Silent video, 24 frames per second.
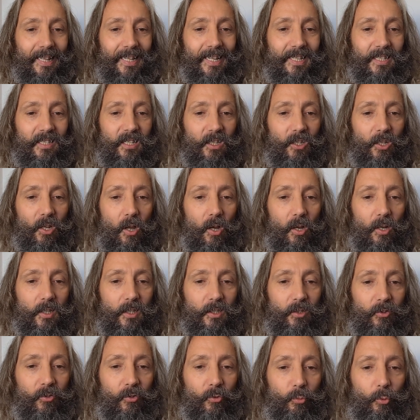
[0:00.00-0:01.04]
leading
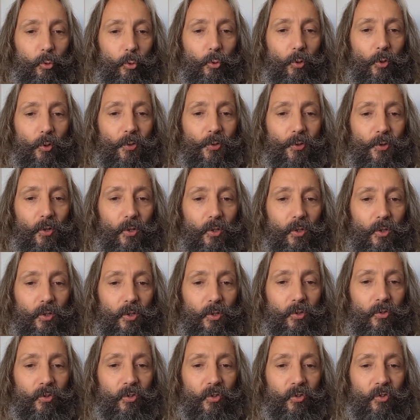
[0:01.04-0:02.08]
lines, rule of
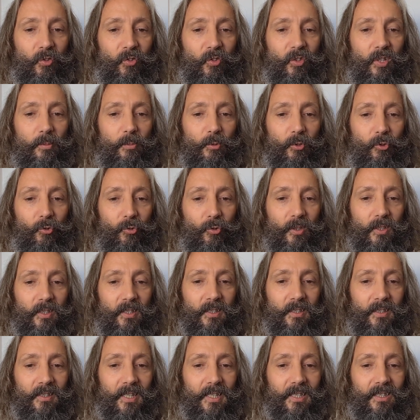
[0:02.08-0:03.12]
thirds,
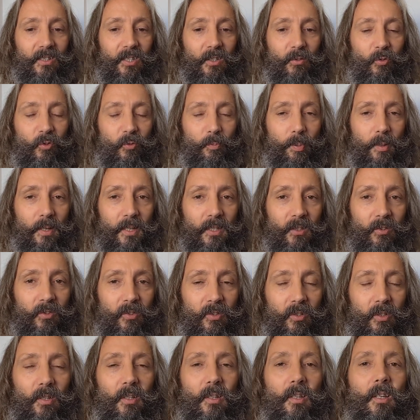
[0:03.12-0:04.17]
symmetry, negative
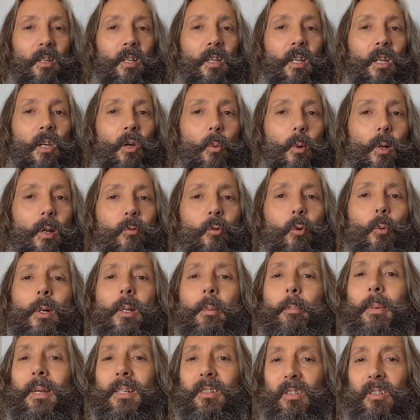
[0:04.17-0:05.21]
space. Well, I've already